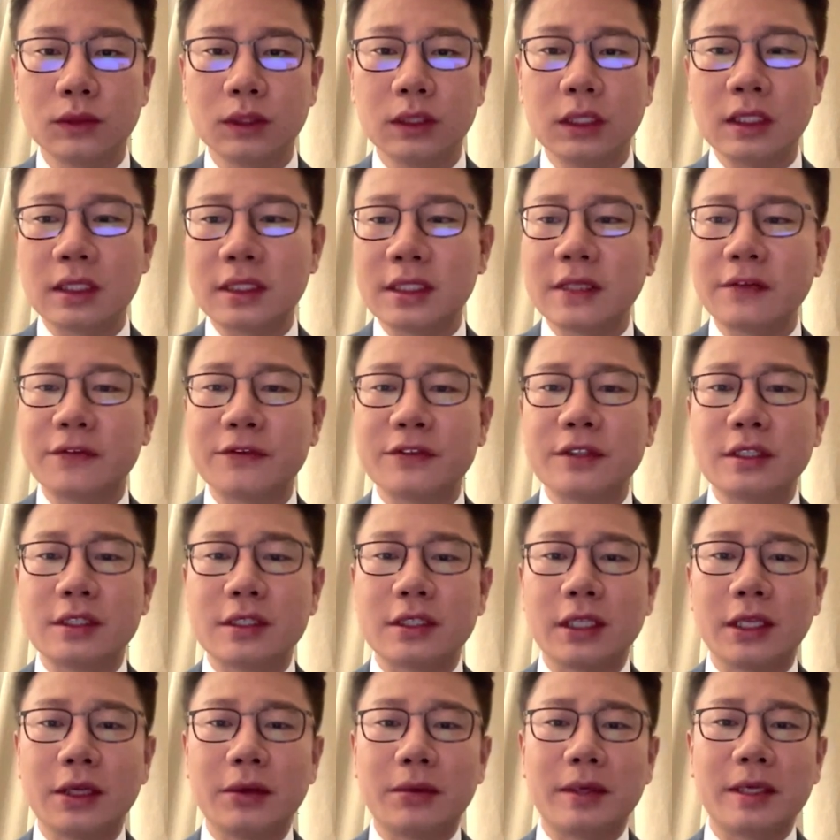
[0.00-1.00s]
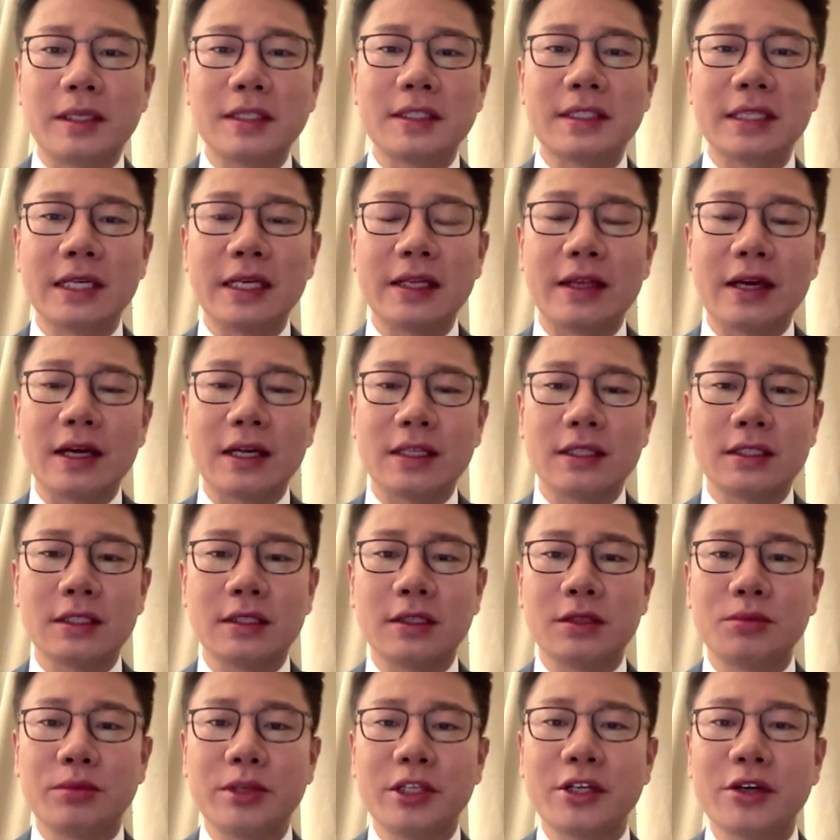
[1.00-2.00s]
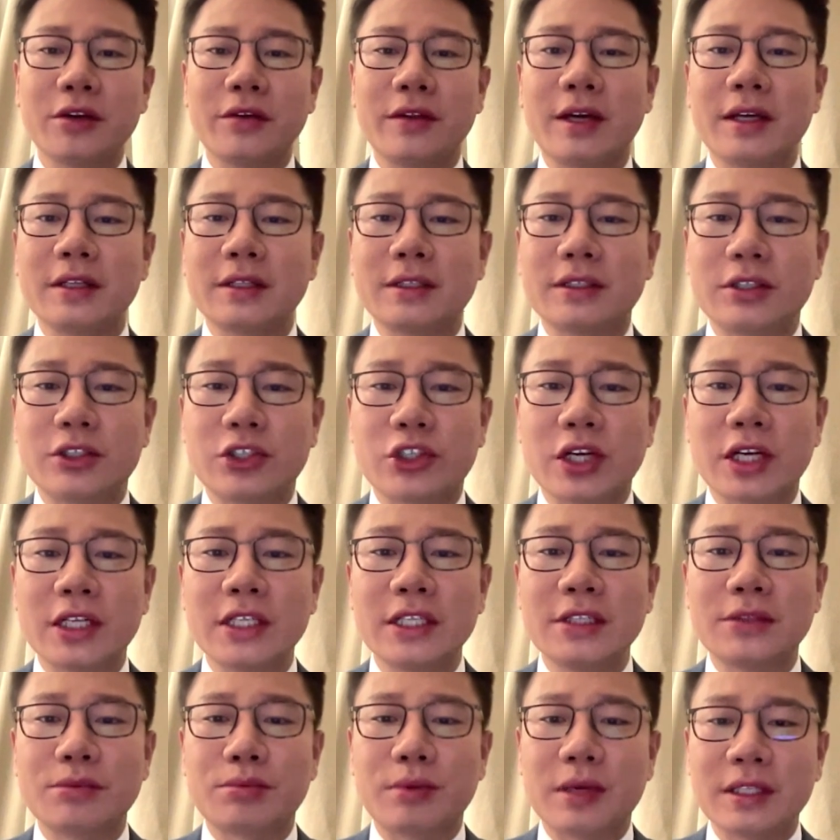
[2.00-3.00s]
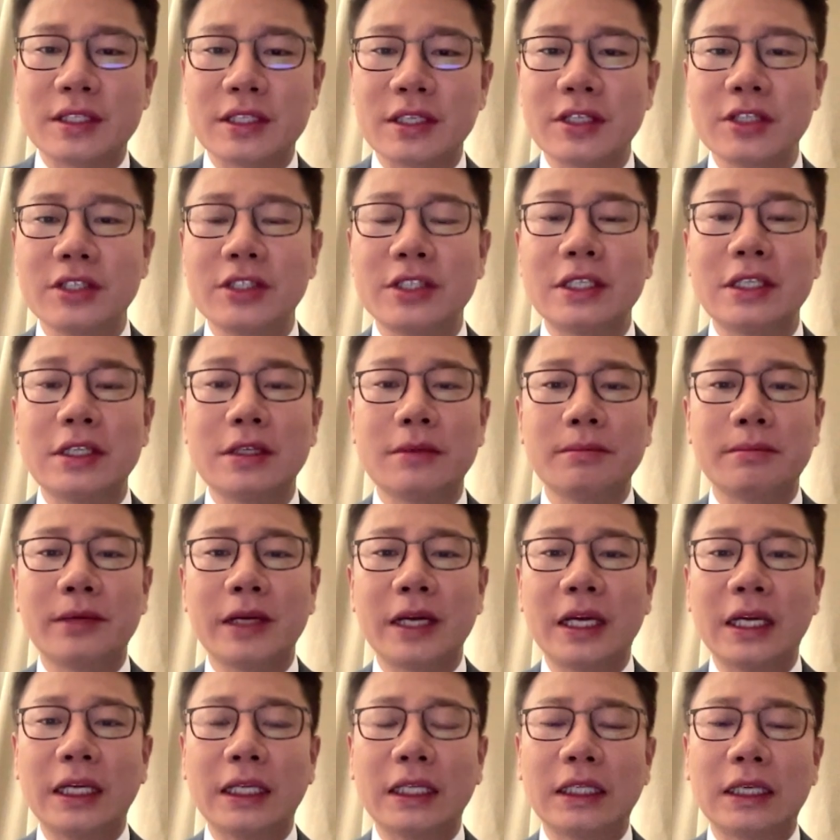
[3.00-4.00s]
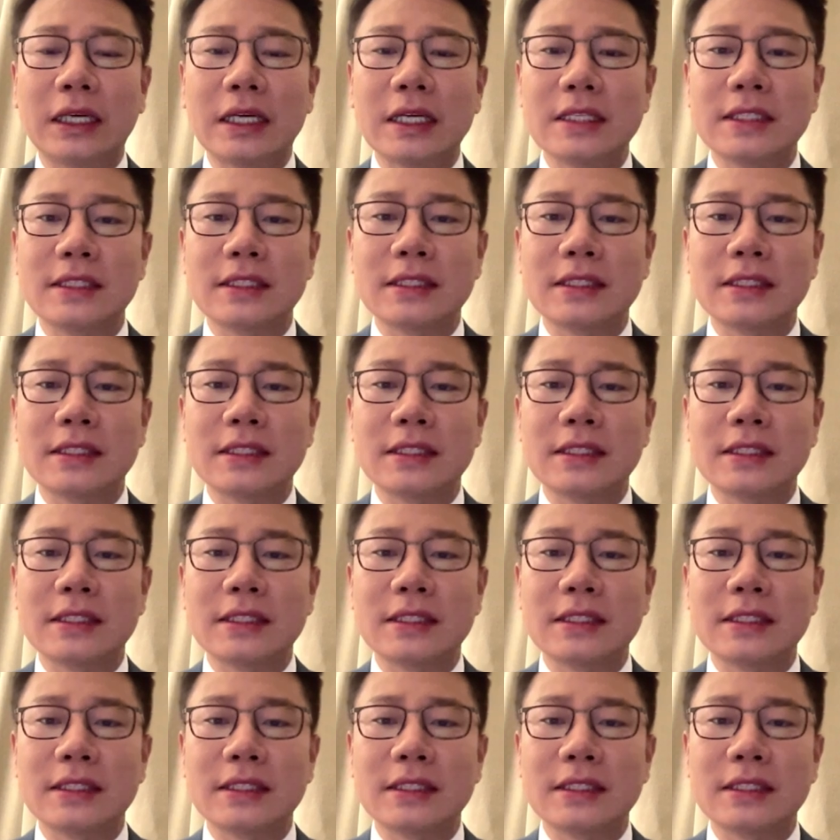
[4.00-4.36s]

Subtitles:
Yeah, definitely, we can say that. And we know that Chinese President Xi Jinping